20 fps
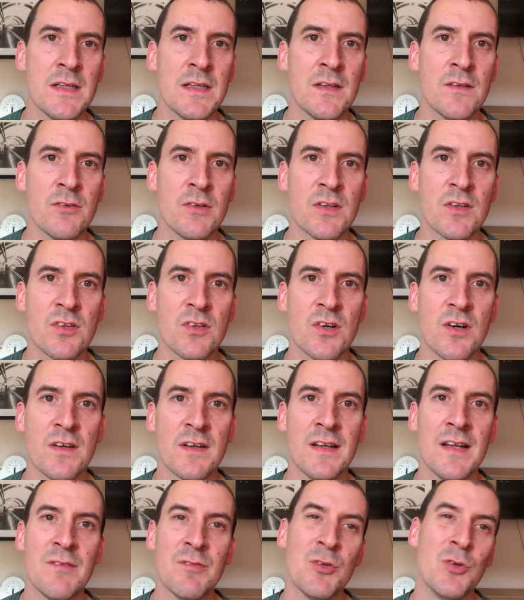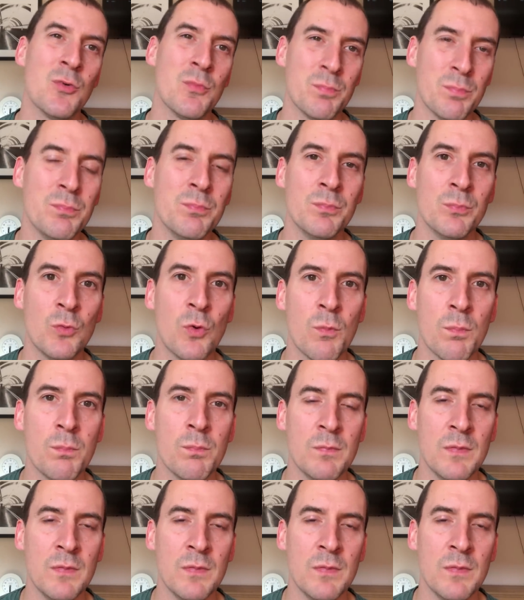either in the starting 11 or more